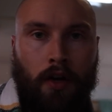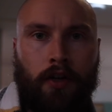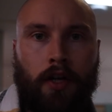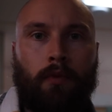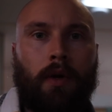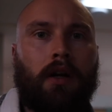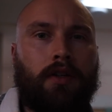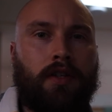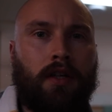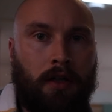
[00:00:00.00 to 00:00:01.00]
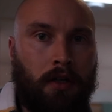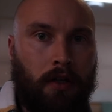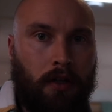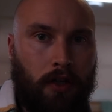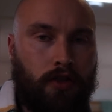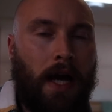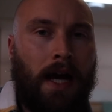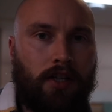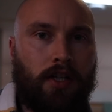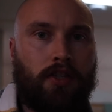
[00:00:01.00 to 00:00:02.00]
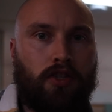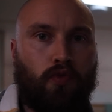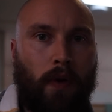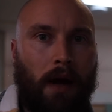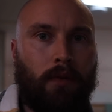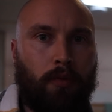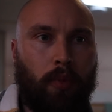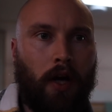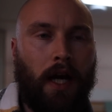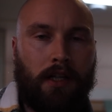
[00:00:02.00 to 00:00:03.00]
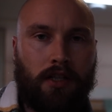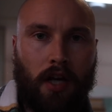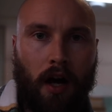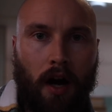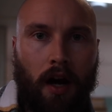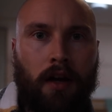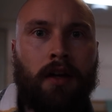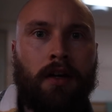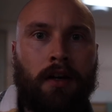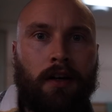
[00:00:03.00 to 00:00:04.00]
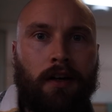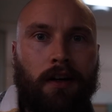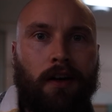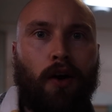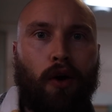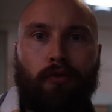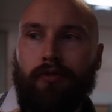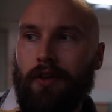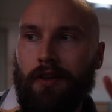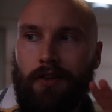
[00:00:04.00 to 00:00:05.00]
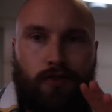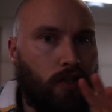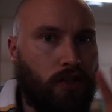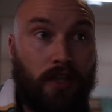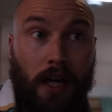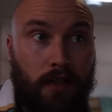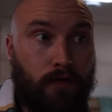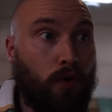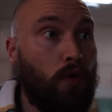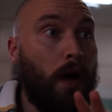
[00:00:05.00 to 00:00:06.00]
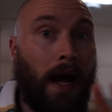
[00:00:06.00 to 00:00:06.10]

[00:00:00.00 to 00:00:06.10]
you're going to realize that you're actually surrounded by a ton of successful,